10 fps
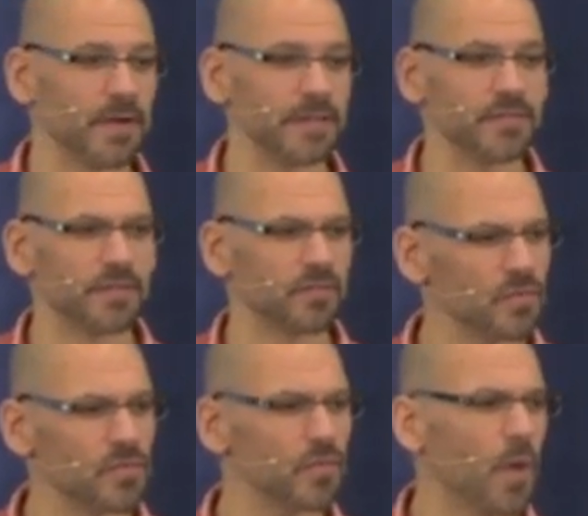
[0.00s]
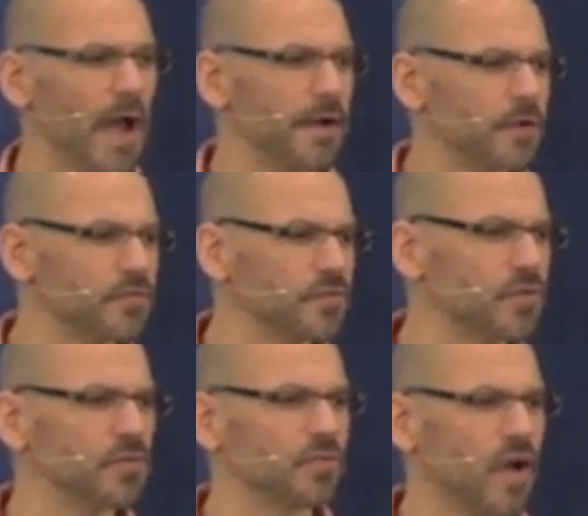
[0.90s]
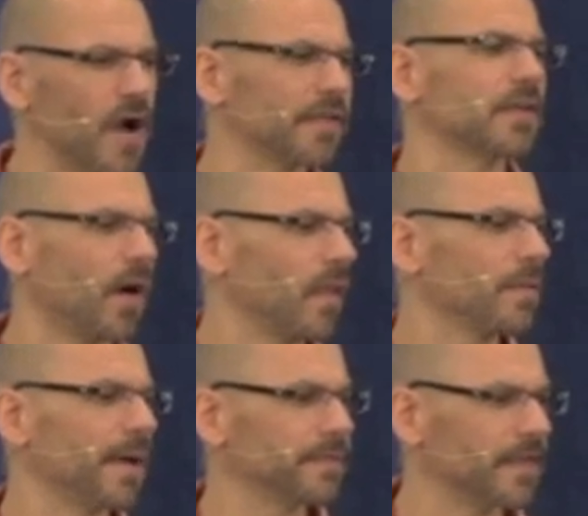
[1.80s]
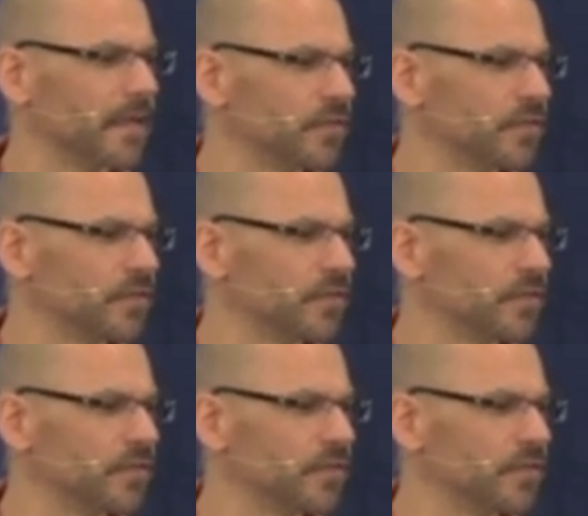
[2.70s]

and he said, dude, why aren't you talking all about that?